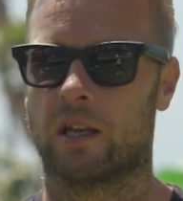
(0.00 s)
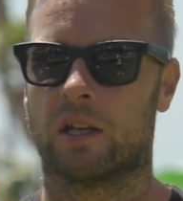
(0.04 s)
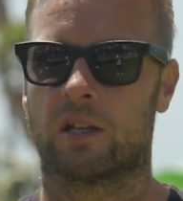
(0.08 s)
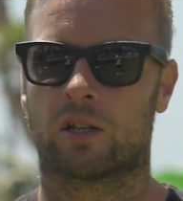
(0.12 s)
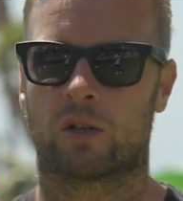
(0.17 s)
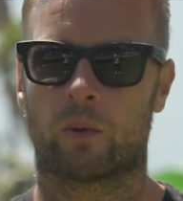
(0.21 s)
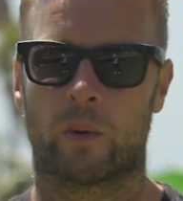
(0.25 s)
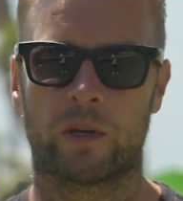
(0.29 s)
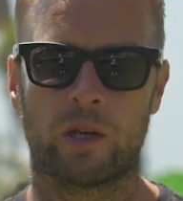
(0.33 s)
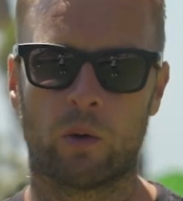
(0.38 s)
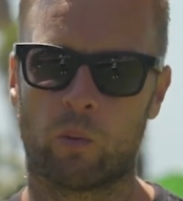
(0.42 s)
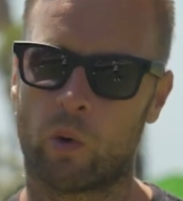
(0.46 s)

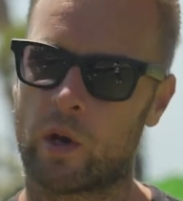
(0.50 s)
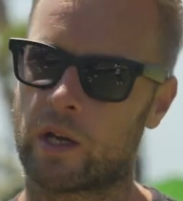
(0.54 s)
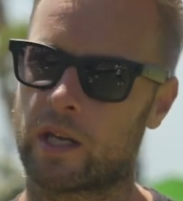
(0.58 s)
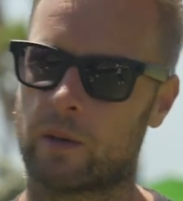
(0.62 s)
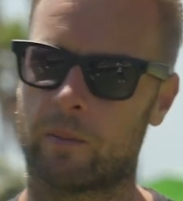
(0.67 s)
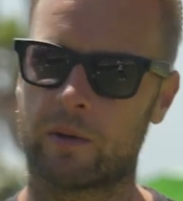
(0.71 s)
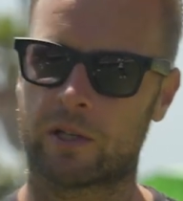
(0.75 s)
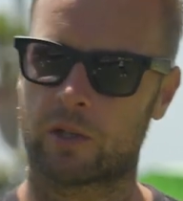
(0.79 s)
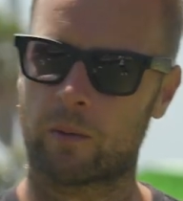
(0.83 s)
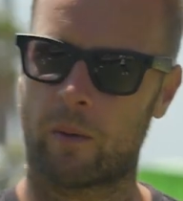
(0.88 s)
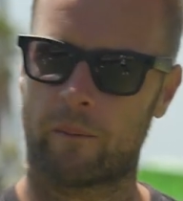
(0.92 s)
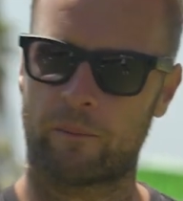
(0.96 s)
So when you're working
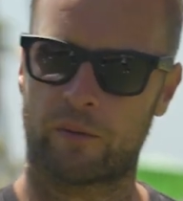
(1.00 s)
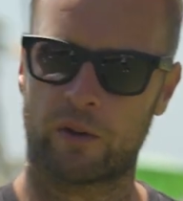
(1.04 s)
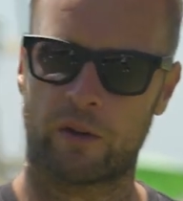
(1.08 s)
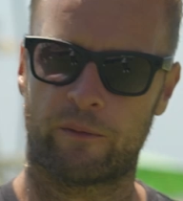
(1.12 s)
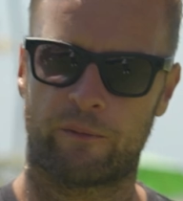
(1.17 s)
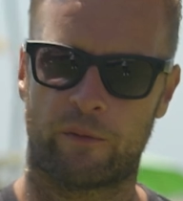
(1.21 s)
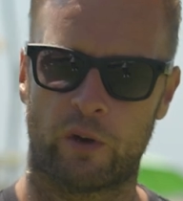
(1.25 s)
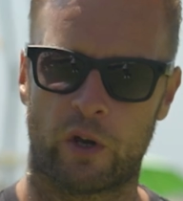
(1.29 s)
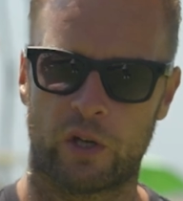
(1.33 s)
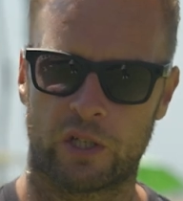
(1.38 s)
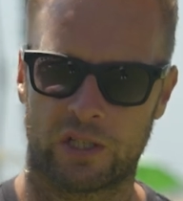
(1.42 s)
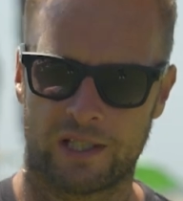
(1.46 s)
with someone for the
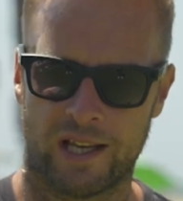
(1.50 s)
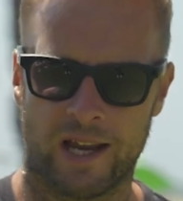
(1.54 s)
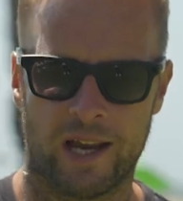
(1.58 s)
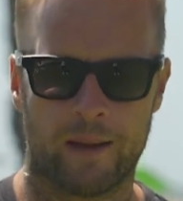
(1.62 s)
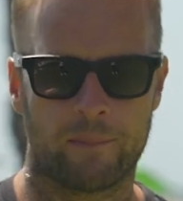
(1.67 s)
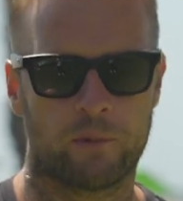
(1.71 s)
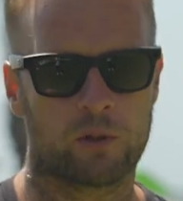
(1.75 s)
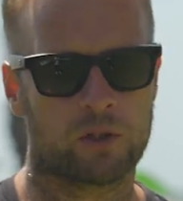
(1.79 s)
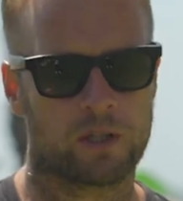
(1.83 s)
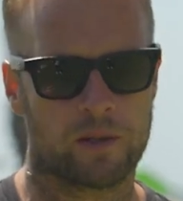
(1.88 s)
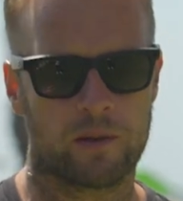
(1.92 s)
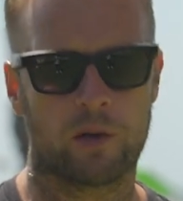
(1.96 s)
first time,
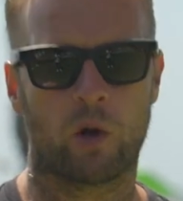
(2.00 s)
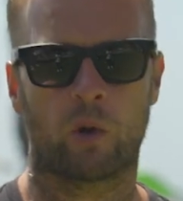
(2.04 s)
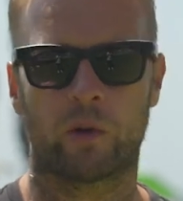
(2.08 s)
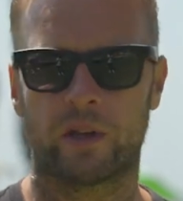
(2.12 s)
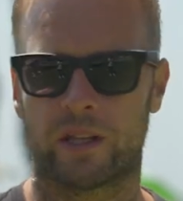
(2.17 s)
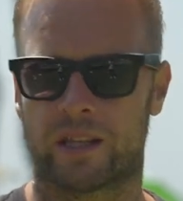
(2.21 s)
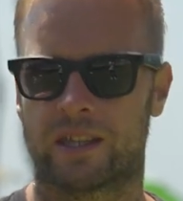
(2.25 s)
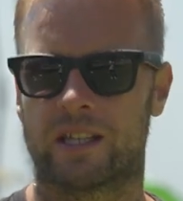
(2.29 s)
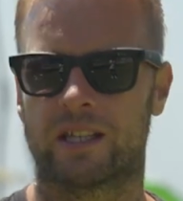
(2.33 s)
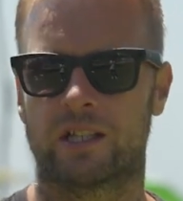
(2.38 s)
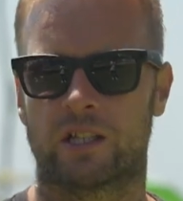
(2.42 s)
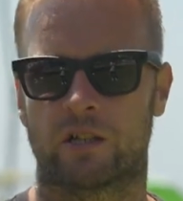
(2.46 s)
those are the only
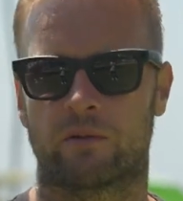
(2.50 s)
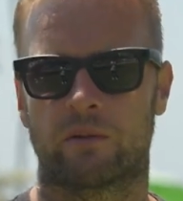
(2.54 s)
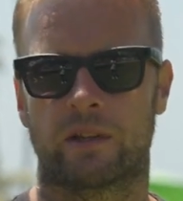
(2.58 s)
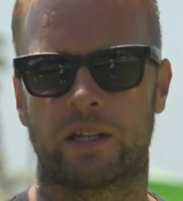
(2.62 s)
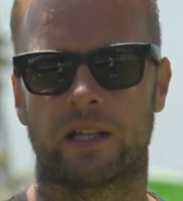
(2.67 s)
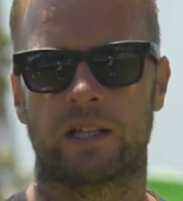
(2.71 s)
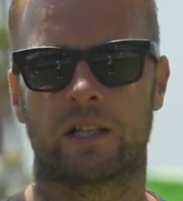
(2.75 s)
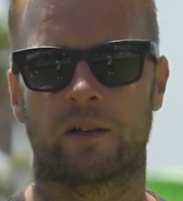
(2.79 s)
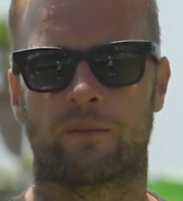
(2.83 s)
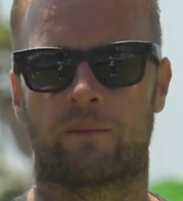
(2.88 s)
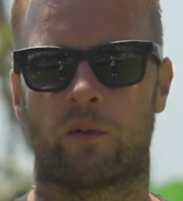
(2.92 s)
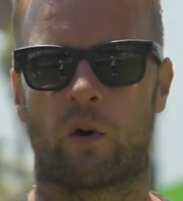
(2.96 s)
things you really
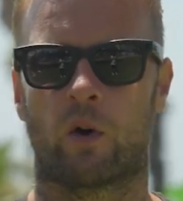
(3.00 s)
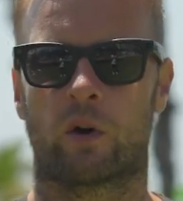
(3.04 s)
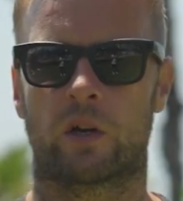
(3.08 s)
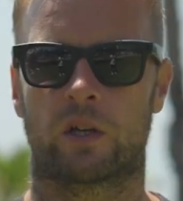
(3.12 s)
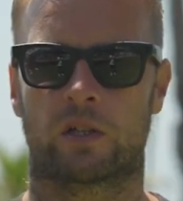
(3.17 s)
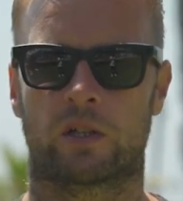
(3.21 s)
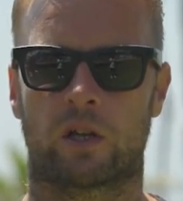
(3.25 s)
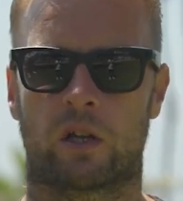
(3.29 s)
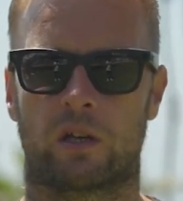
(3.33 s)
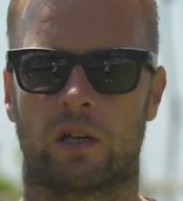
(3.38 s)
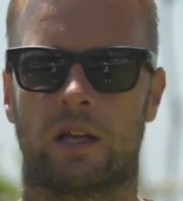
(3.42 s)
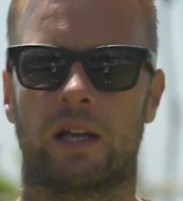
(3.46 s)
need to
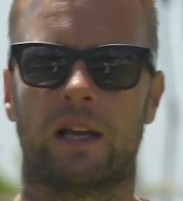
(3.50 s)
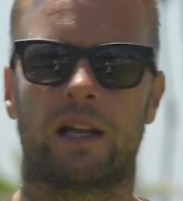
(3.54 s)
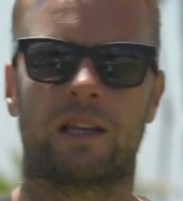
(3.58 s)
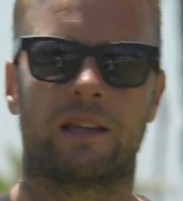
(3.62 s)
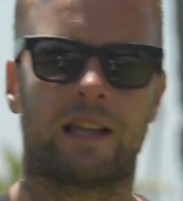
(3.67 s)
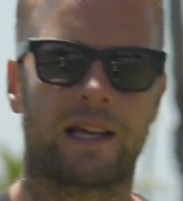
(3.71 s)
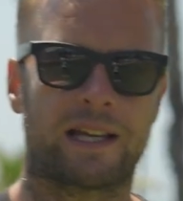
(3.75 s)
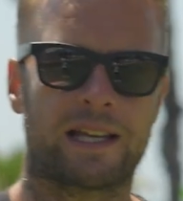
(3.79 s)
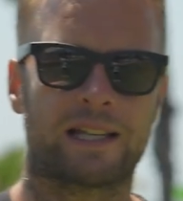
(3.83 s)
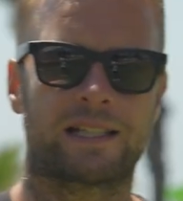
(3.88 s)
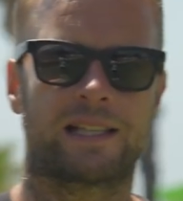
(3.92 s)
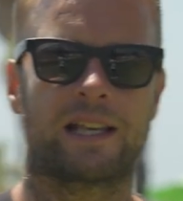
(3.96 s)
focus on.
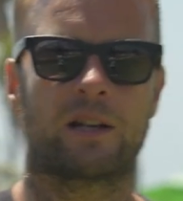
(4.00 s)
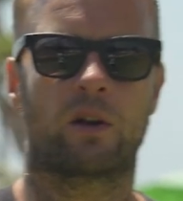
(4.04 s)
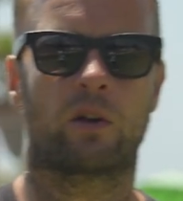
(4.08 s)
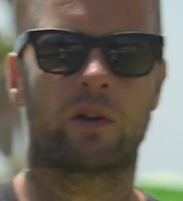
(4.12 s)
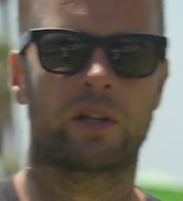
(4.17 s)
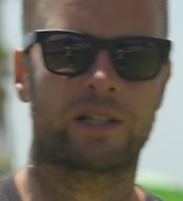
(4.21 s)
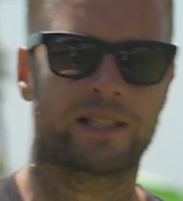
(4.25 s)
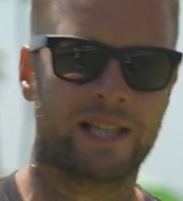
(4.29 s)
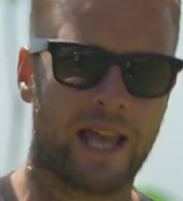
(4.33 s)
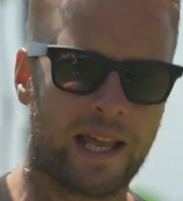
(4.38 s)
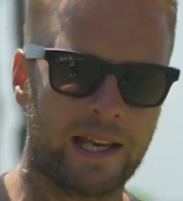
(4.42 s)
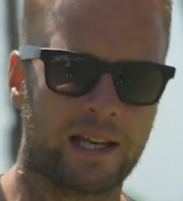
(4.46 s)
Like I said, all
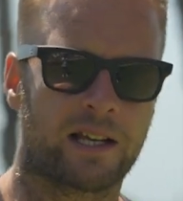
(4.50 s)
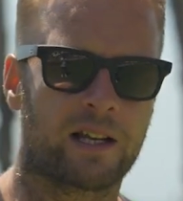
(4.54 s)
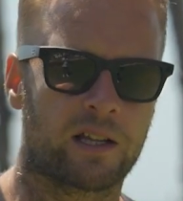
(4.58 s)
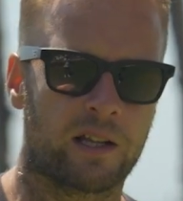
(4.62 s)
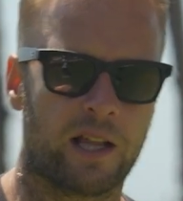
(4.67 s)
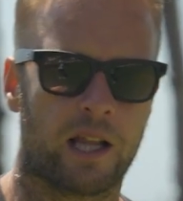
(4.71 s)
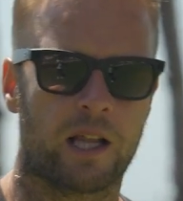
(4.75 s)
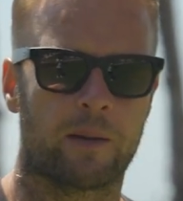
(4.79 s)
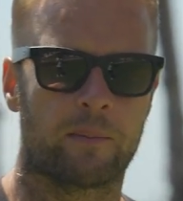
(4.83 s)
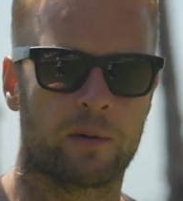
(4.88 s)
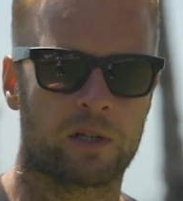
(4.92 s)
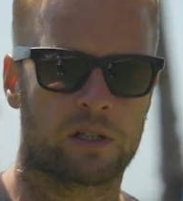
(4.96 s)
the technical
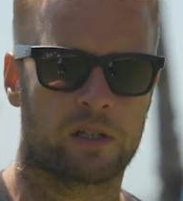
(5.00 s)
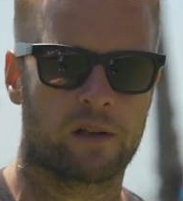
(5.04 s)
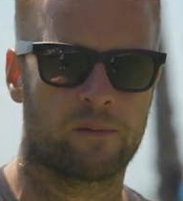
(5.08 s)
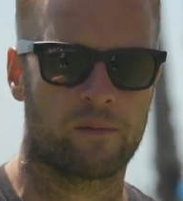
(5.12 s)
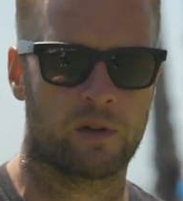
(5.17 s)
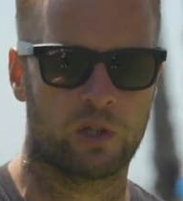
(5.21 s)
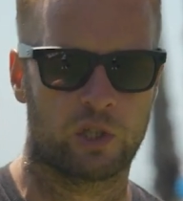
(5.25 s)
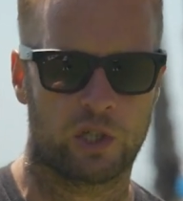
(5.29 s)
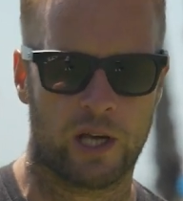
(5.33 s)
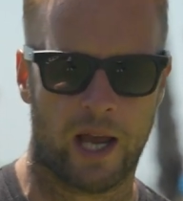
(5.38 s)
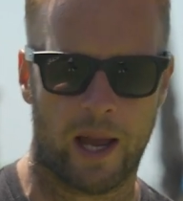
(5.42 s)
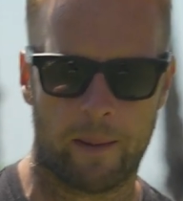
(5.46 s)
elements of
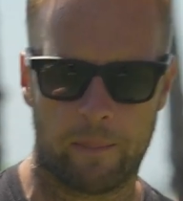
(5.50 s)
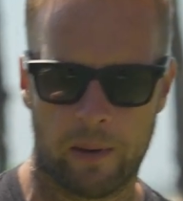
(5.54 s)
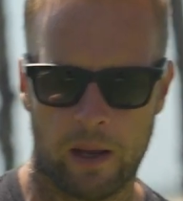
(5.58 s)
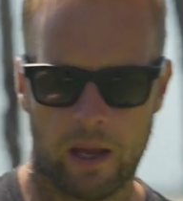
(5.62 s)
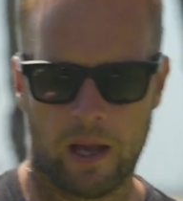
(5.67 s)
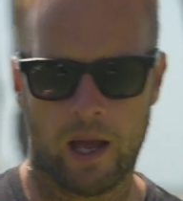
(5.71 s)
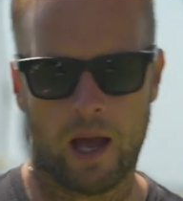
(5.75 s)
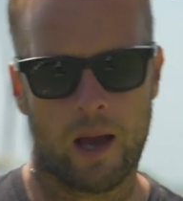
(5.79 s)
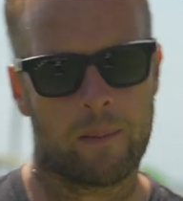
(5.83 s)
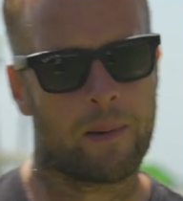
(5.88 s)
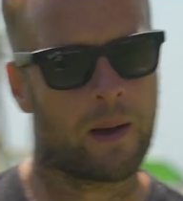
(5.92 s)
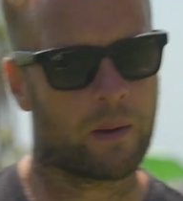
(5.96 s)
the jab,
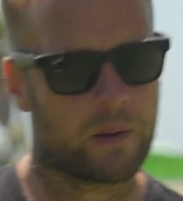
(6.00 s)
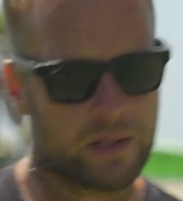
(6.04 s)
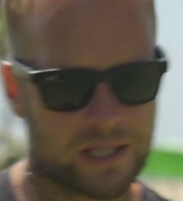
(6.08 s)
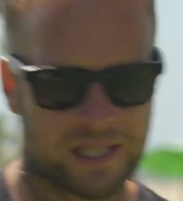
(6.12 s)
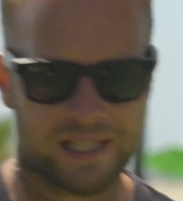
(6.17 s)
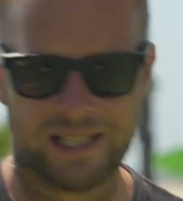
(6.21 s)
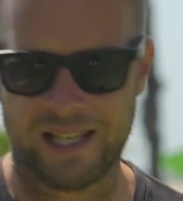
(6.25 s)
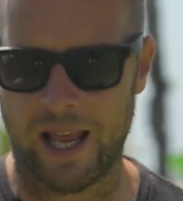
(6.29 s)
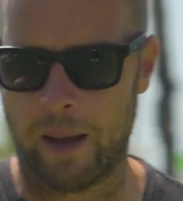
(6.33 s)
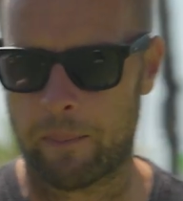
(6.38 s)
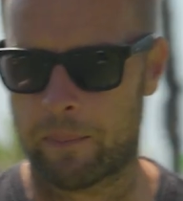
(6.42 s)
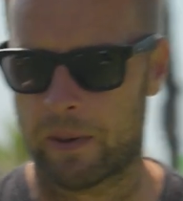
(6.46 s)
about the
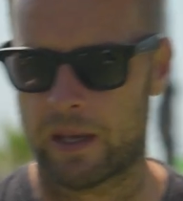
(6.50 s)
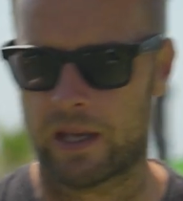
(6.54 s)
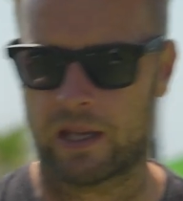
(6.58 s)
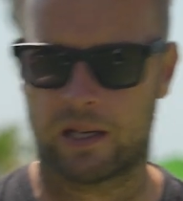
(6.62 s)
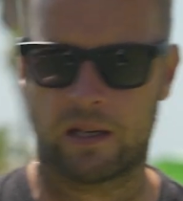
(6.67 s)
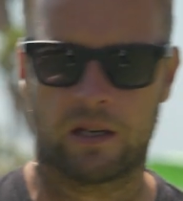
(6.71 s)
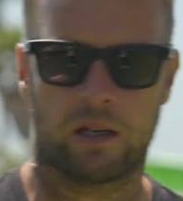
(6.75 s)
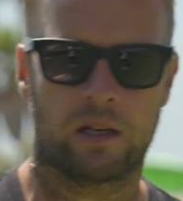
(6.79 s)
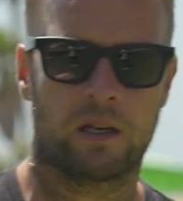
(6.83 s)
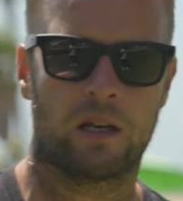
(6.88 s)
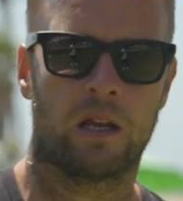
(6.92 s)
step in and